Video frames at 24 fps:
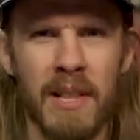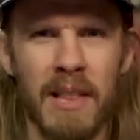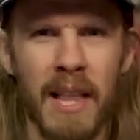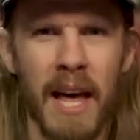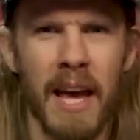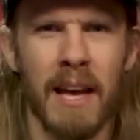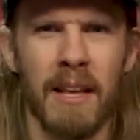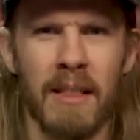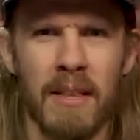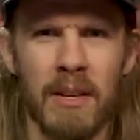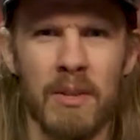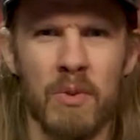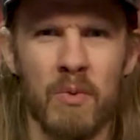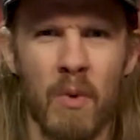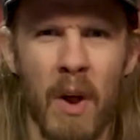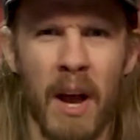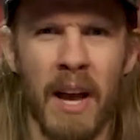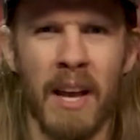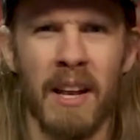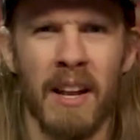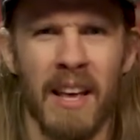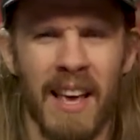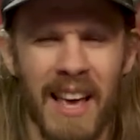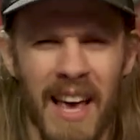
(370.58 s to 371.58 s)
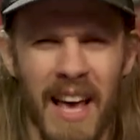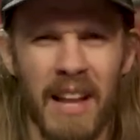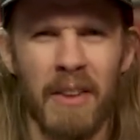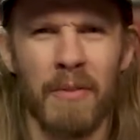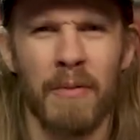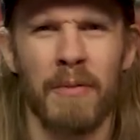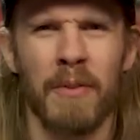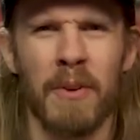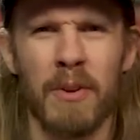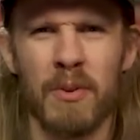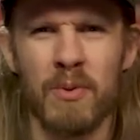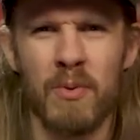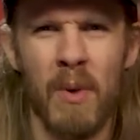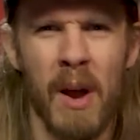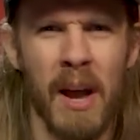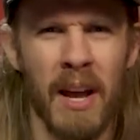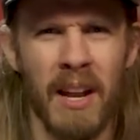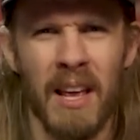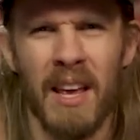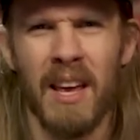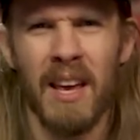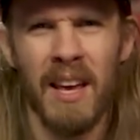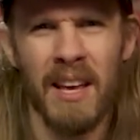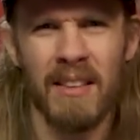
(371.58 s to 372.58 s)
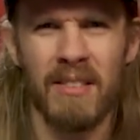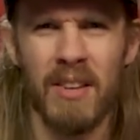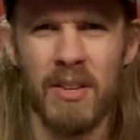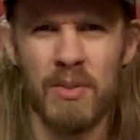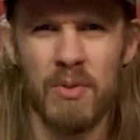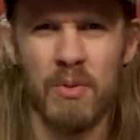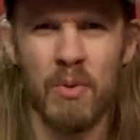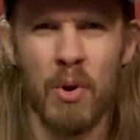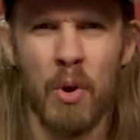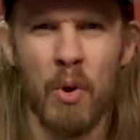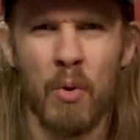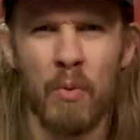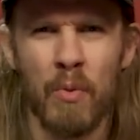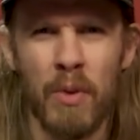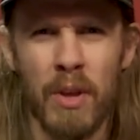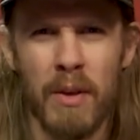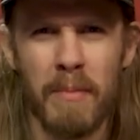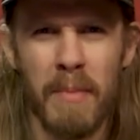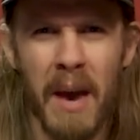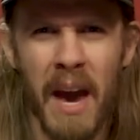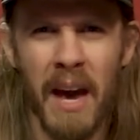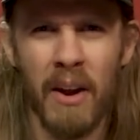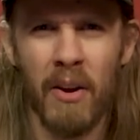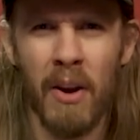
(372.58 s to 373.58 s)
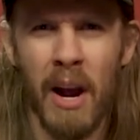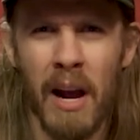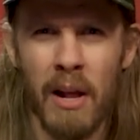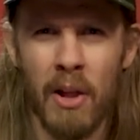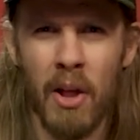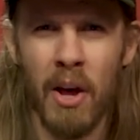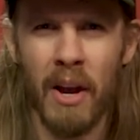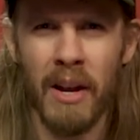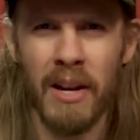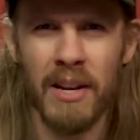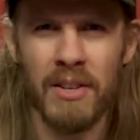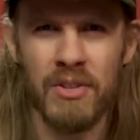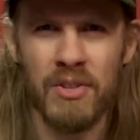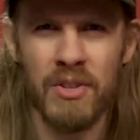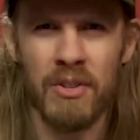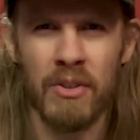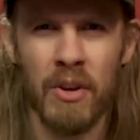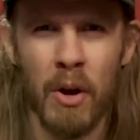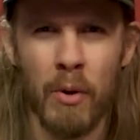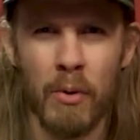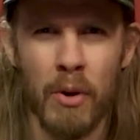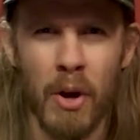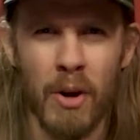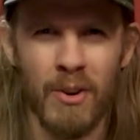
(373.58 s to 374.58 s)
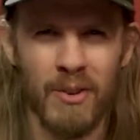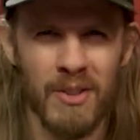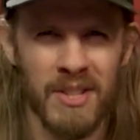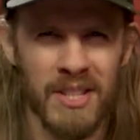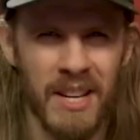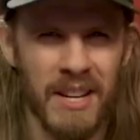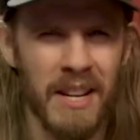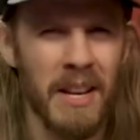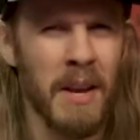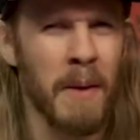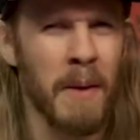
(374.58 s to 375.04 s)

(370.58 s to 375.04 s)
length is right and it feels right, it doesn't really matter how long it is, you don't notice it.